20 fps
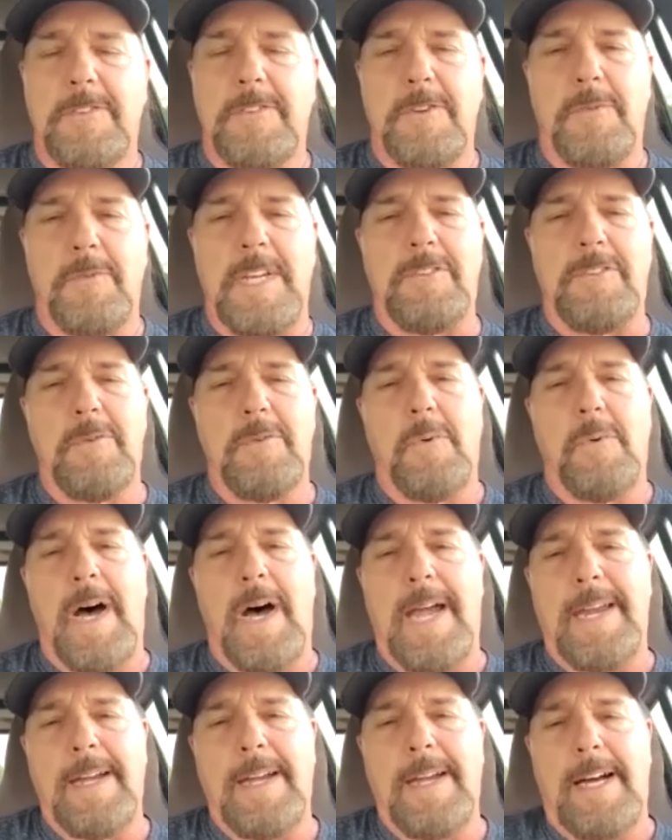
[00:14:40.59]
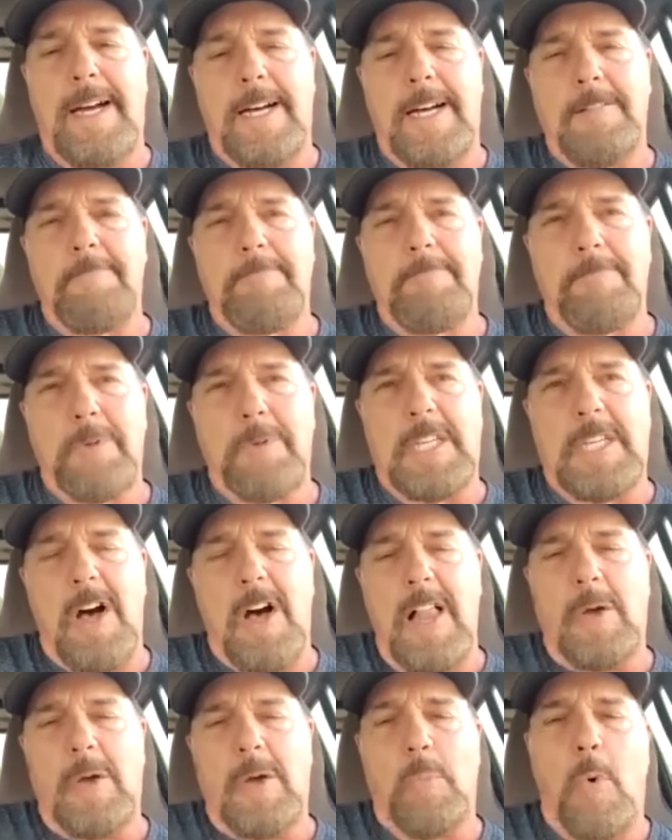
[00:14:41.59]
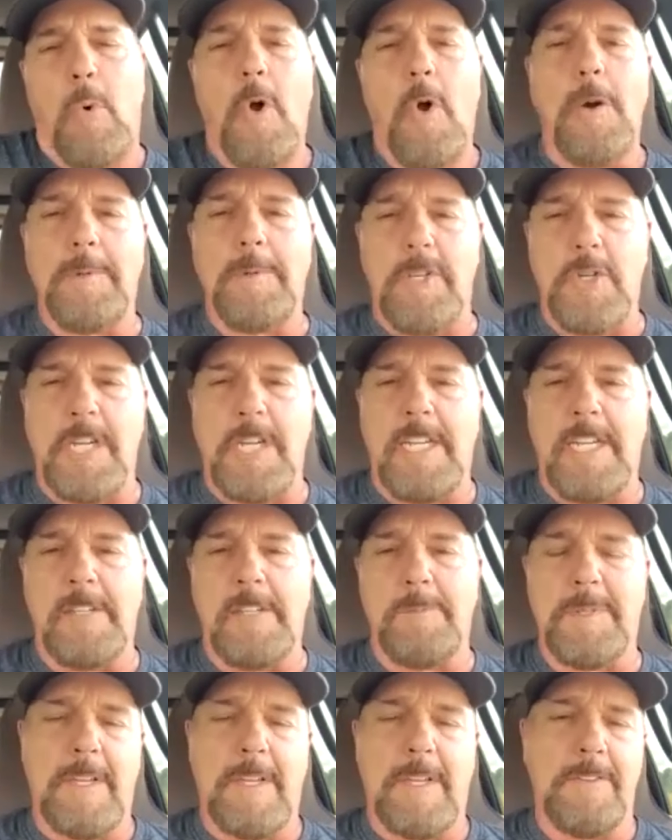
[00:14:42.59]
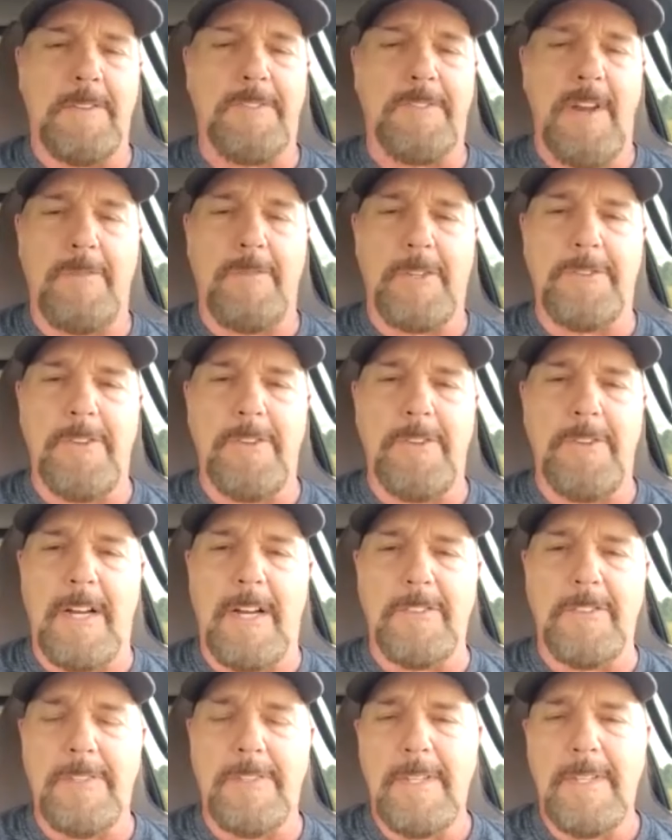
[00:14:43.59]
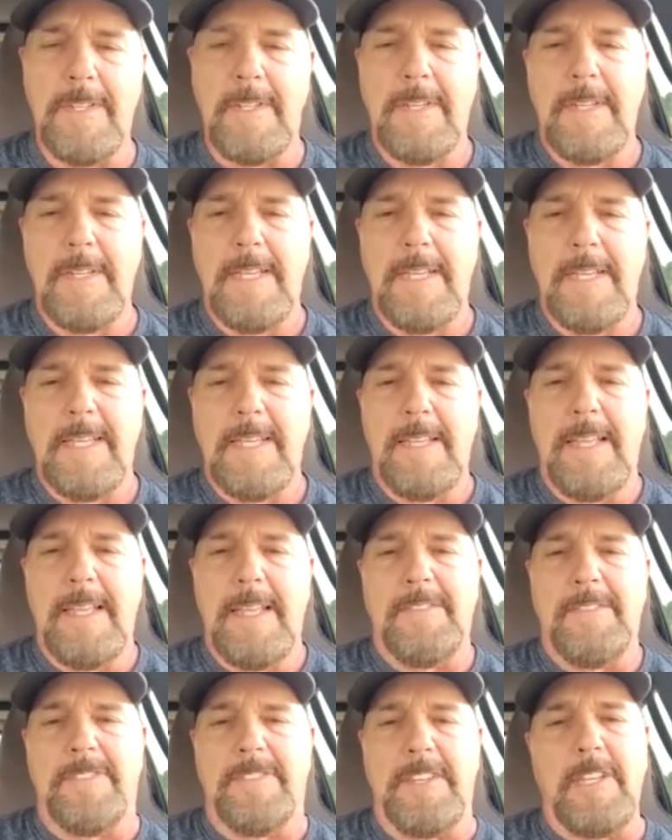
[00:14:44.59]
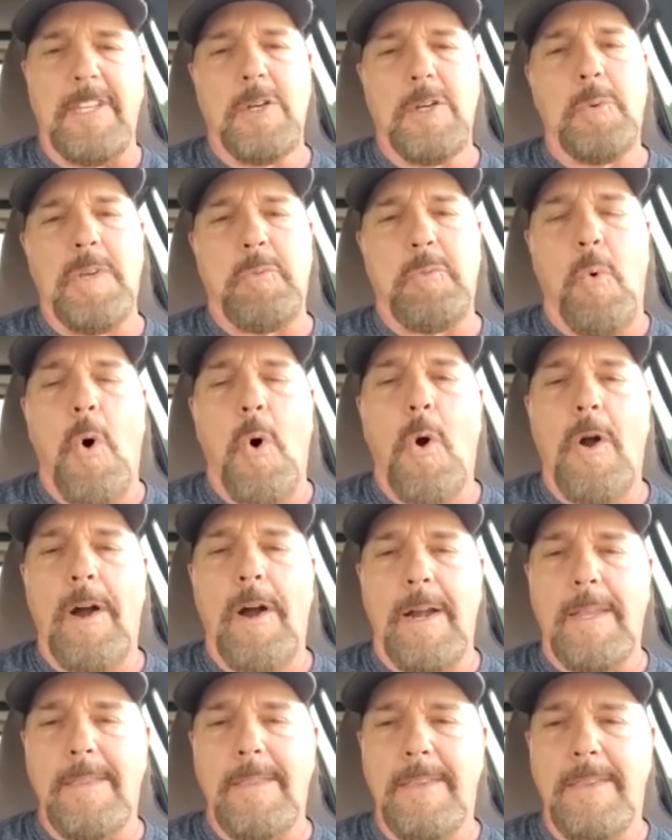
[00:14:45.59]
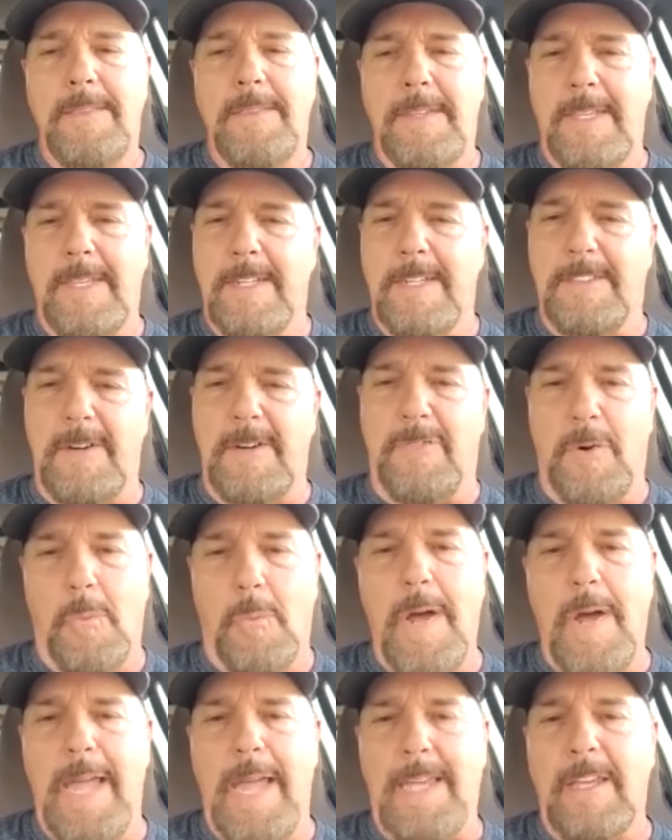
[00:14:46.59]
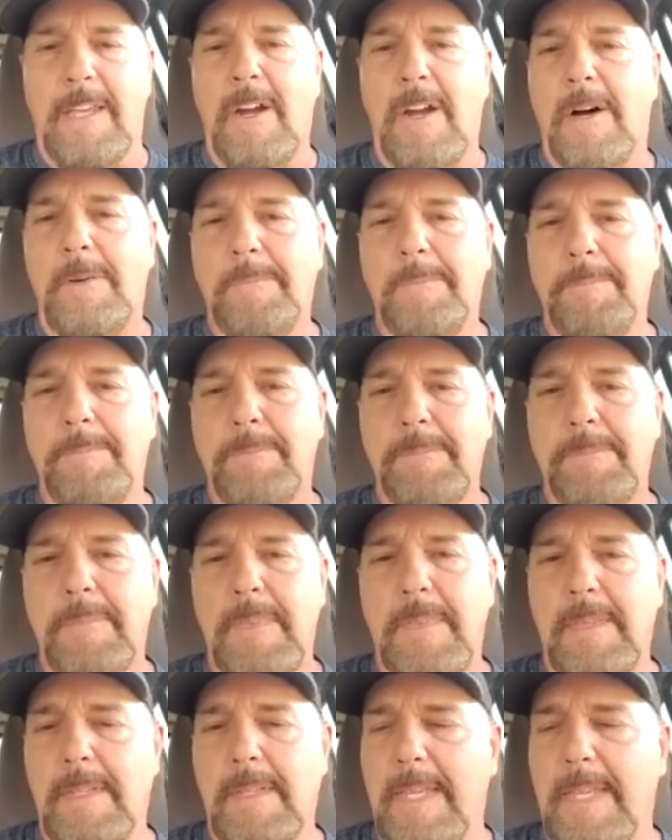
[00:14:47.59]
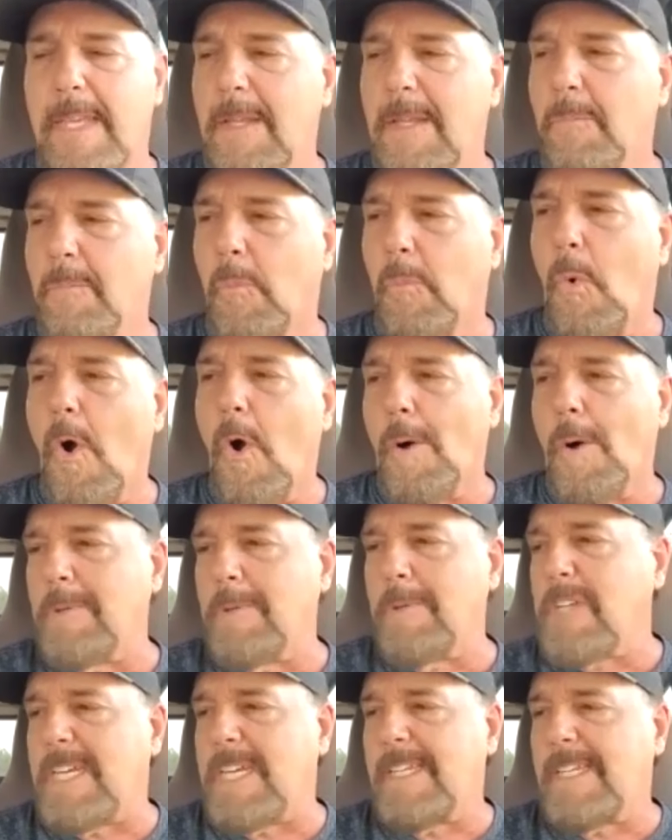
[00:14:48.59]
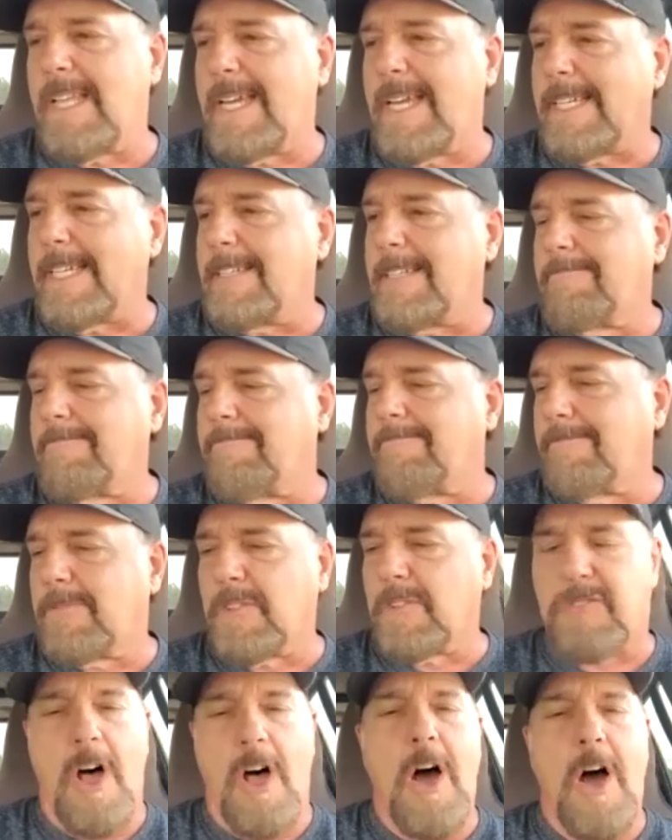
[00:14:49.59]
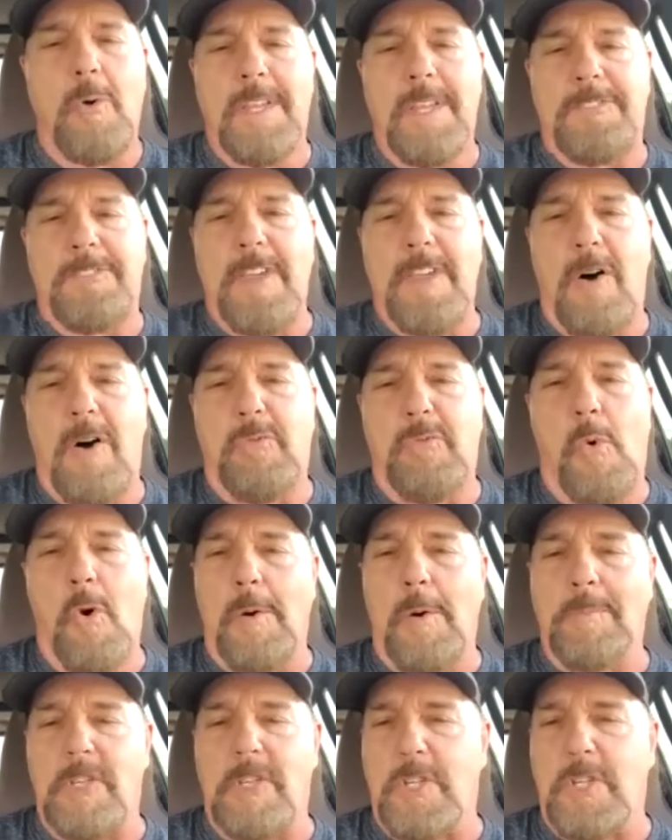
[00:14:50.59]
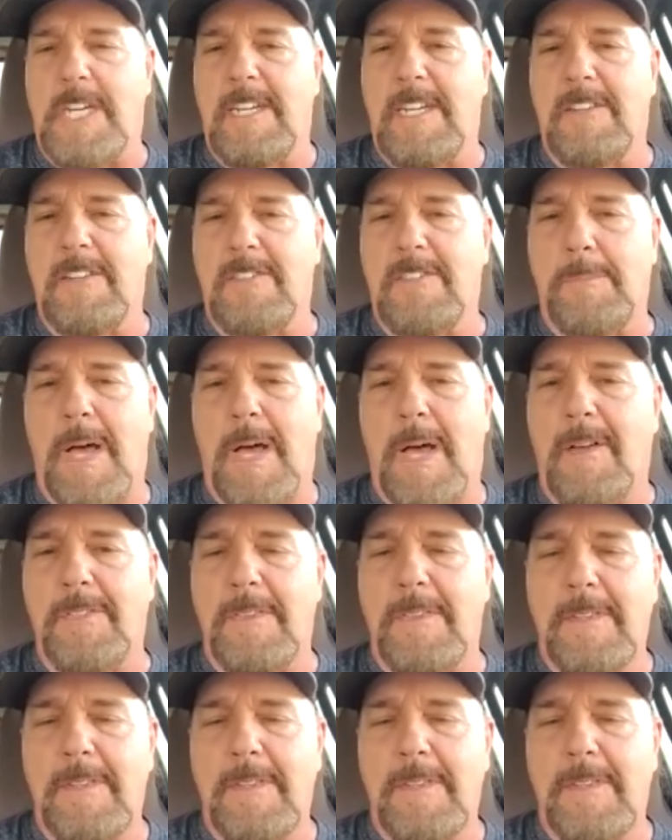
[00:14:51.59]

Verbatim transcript: a reason why we call it War Machine. It's because several songs deal with war in a different way, And War Machine, like the song itself, War Machine, is about